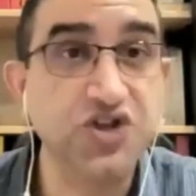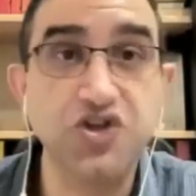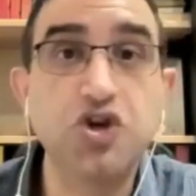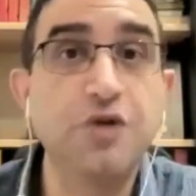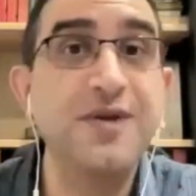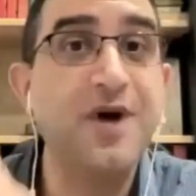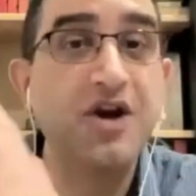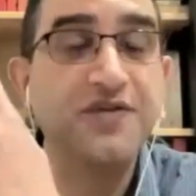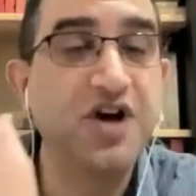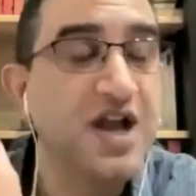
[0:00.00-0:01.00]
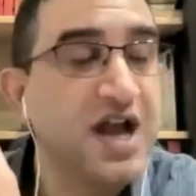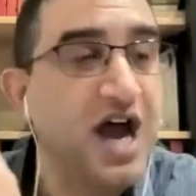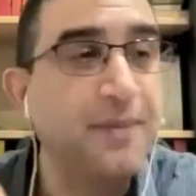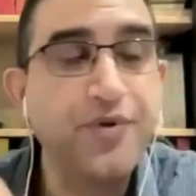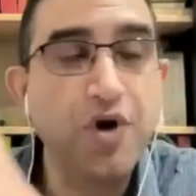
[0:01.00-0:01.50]
You could be part of
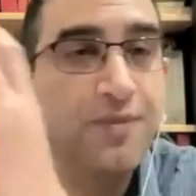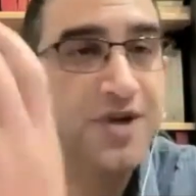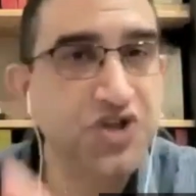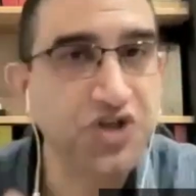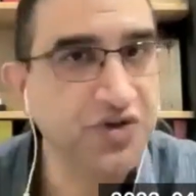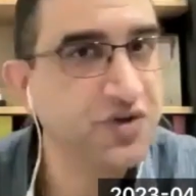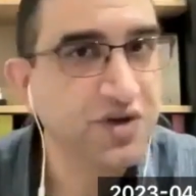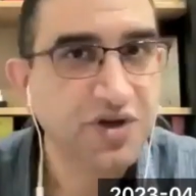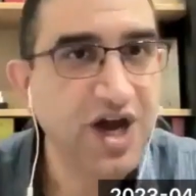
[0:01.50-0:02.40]
a prohibition,